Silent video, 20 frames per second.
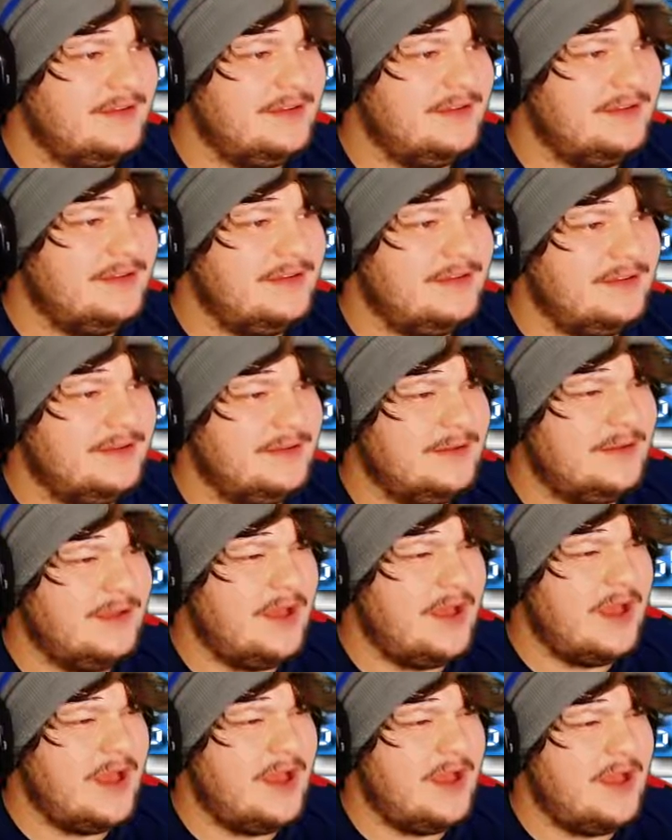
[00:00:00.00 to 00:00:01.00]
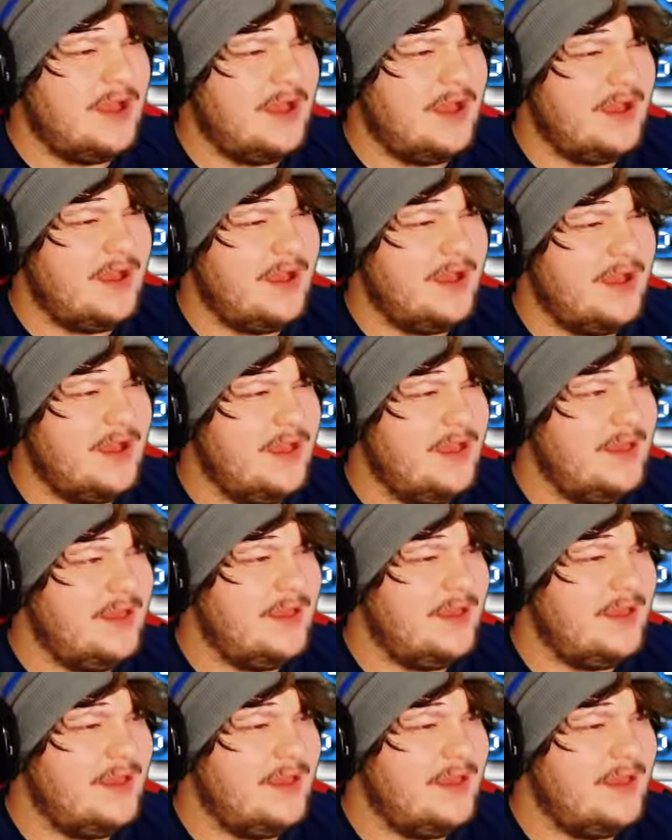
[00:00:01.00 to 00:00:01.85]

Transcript: (silence)